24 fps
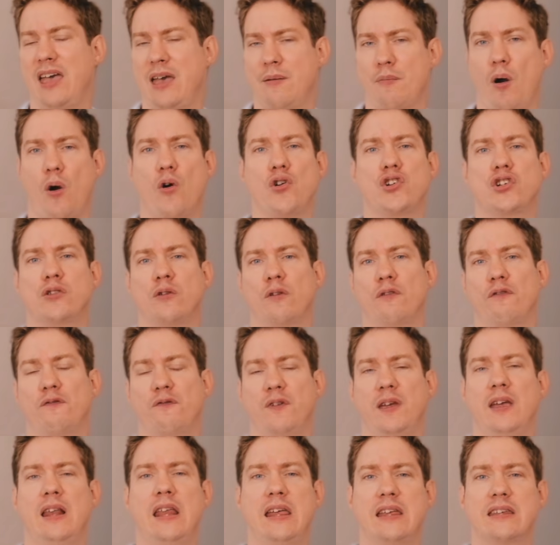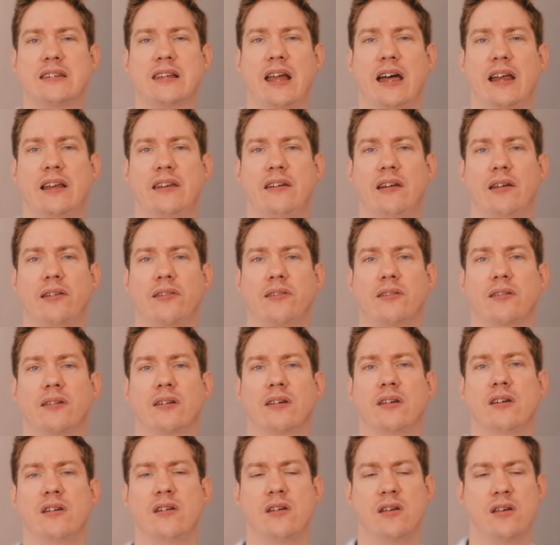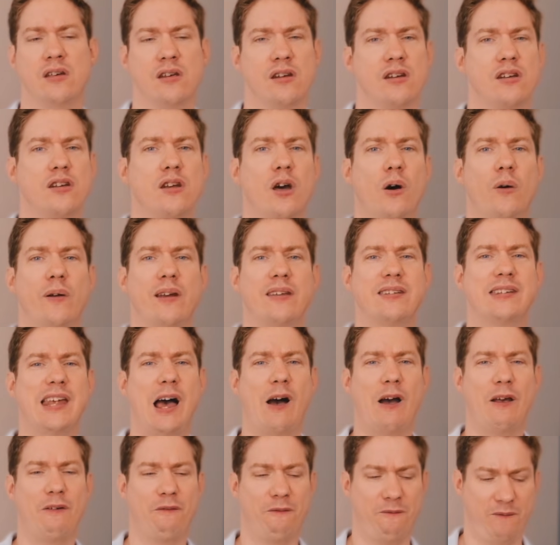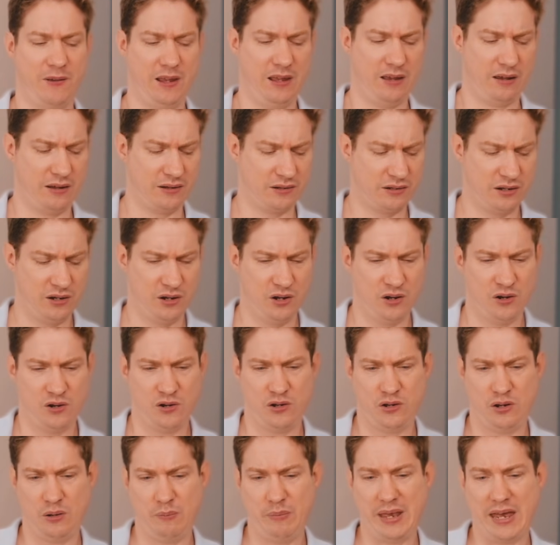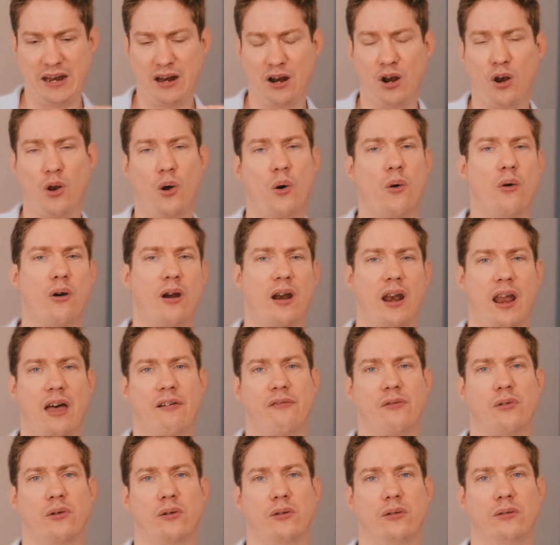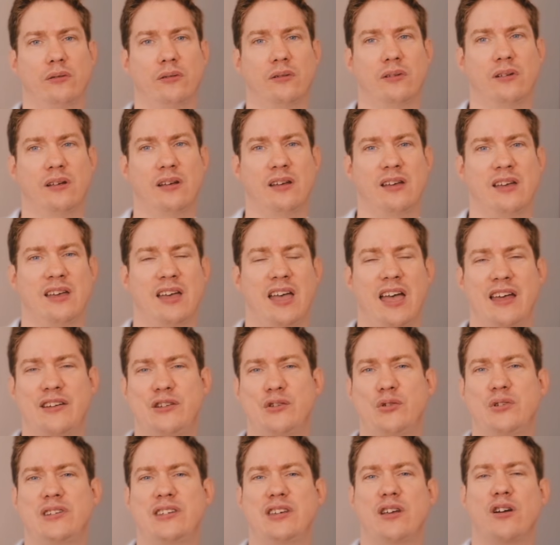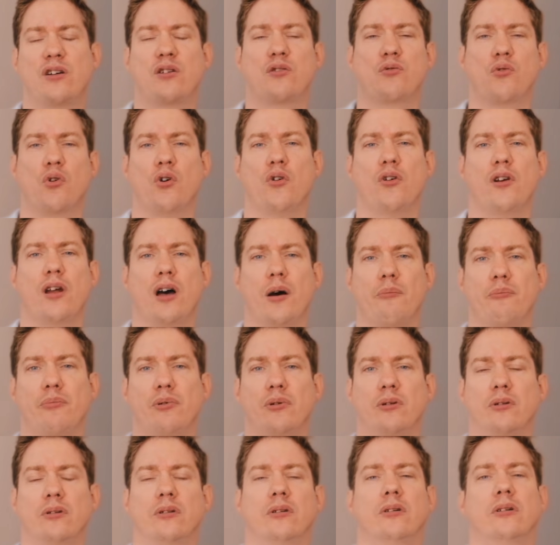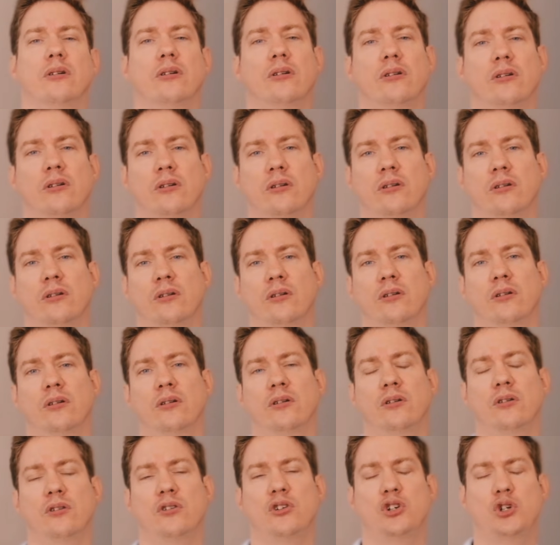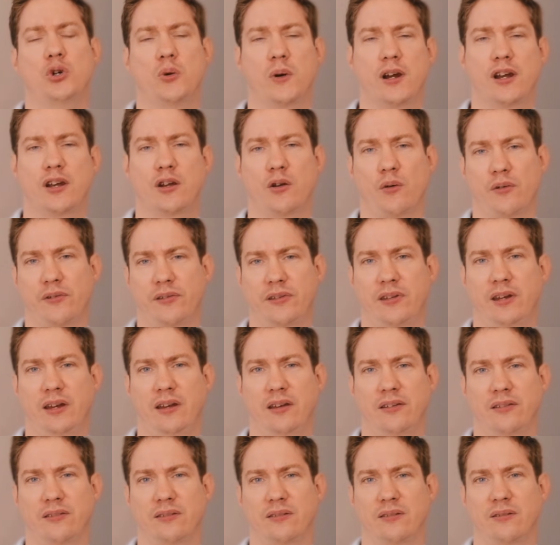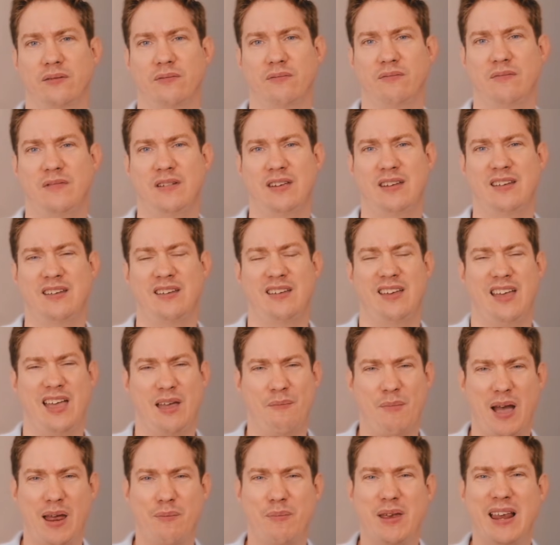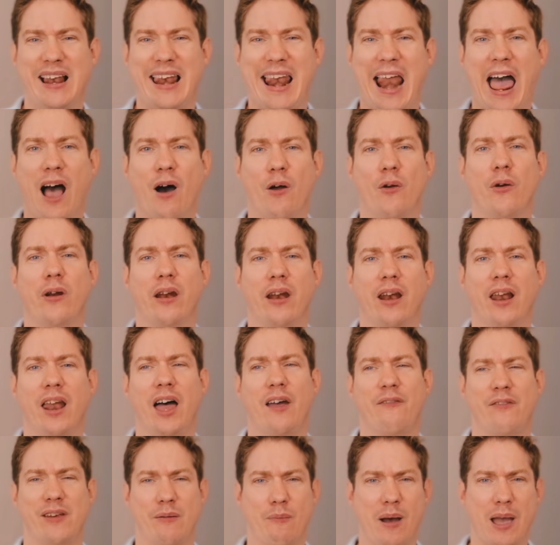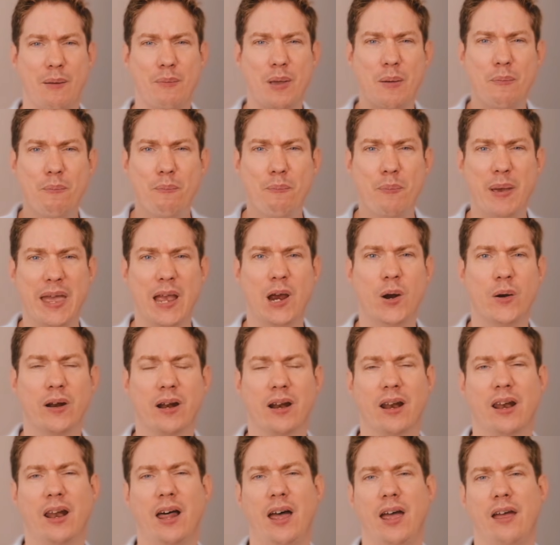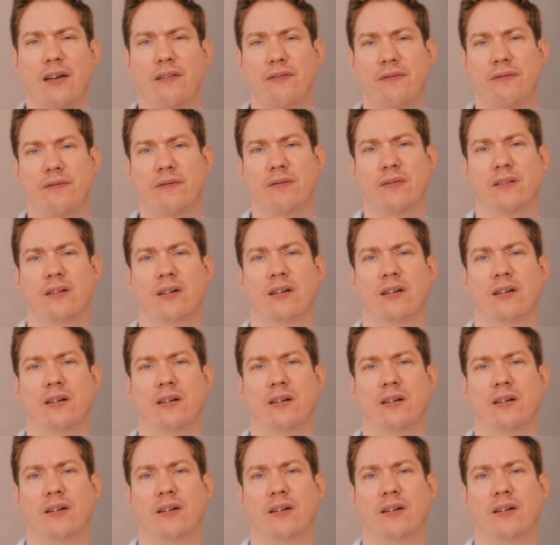emotional feelings like this, notice how it feels to be at a lower level and to see a grown-up doing those things. It might be louder than life, it might be bigger than life.